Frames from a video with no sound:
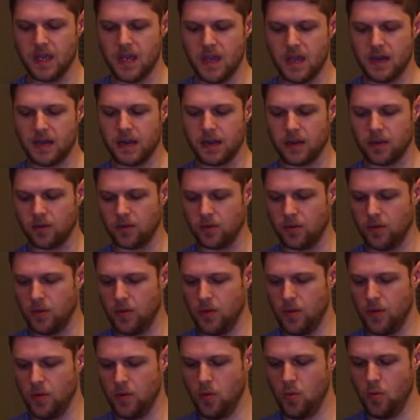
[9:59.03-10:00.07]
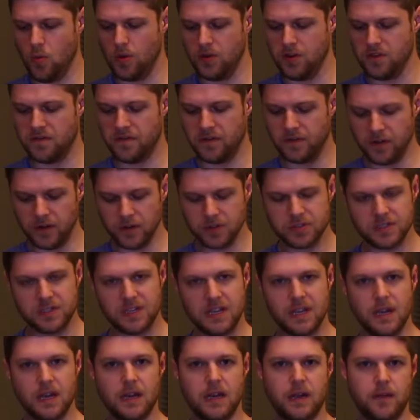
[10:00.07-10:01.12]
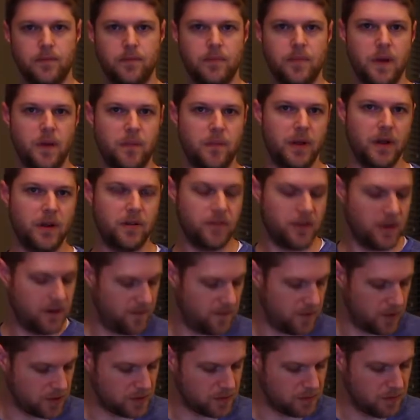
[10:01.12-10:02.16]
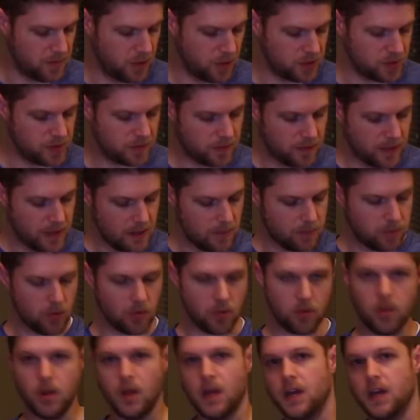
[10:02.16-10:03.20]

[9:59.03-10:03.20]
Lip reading: Now, when you first get a pair of headphones, most people